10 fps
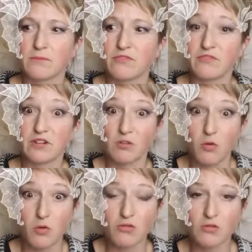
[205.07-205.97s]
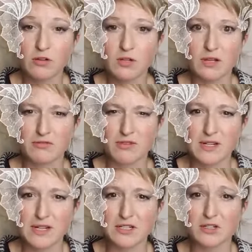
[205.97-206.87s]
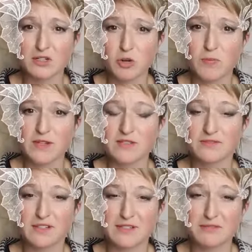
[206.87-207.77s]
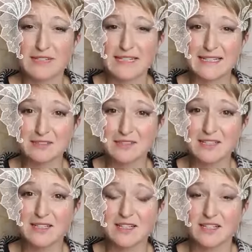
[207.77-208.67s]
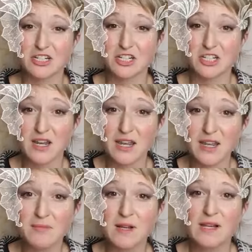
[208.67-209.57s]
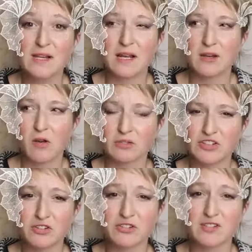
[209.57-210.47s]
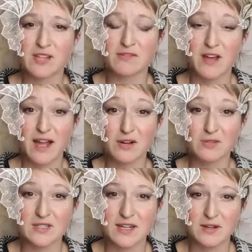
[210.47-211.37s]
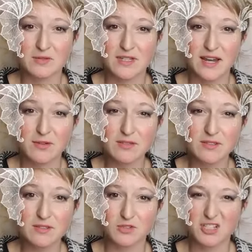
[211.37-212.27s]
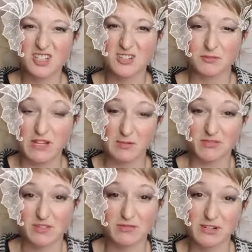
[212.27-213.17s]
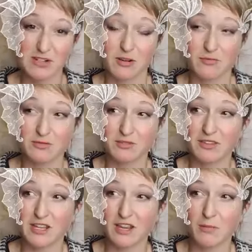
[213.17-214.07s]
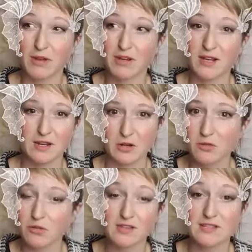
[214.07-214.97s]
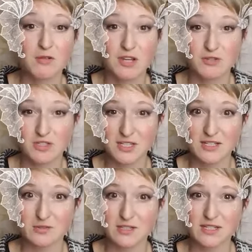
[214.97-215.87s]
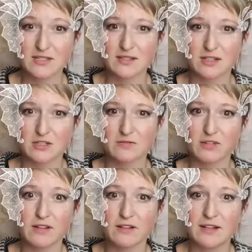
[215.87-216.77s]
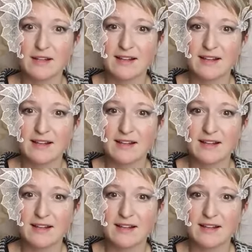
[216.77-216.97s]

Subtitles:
feel awful and really drop into feeling really guilty and shame and holding on to that for hours and hours and hours, which just makes me feel really uncomfortable thinking about it. And I know that that's how I used to deal with things. I'd feel